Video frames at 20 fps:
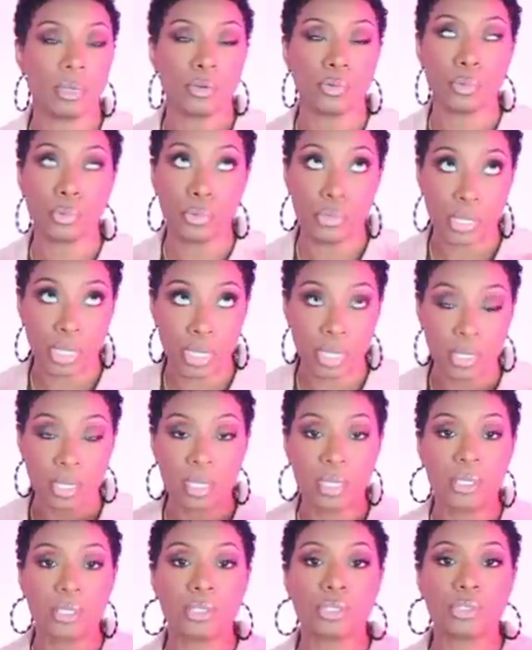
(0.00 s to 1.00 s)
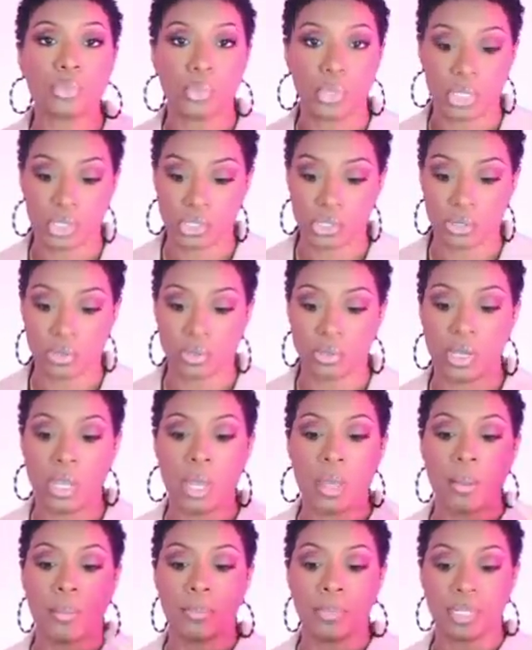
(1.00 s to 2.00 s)
crew neck sweatshirt,
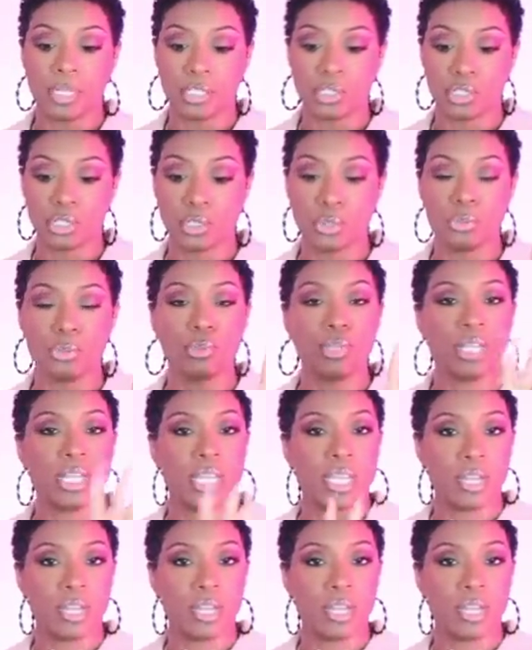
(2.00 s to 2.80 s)
but it's cute.